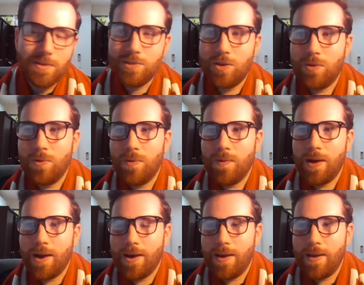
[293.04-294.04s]
So
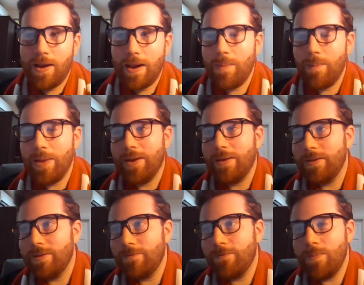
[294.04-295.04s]
I mean,
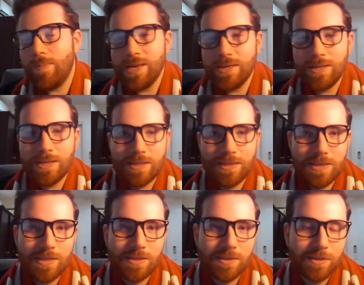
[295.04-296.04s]
for me, it's
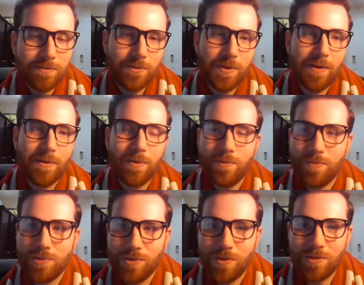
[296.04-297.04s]
easily Ferreira over
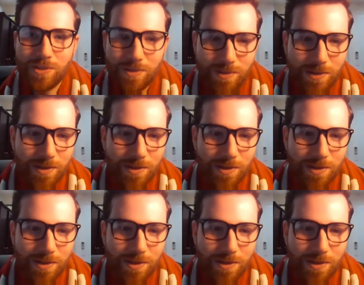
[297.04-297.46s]
Sargent.